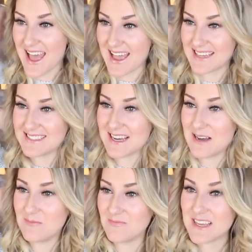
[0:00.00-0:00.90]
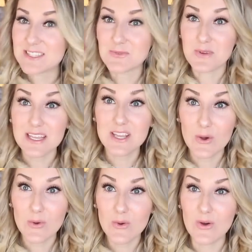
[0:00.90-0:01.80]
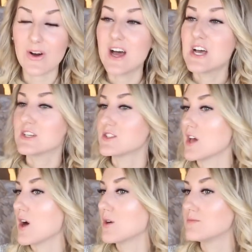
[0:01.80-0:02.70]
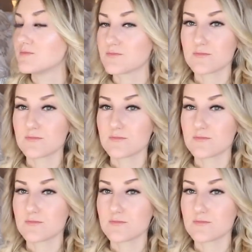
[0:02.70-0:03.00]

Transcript: and it's really cool. So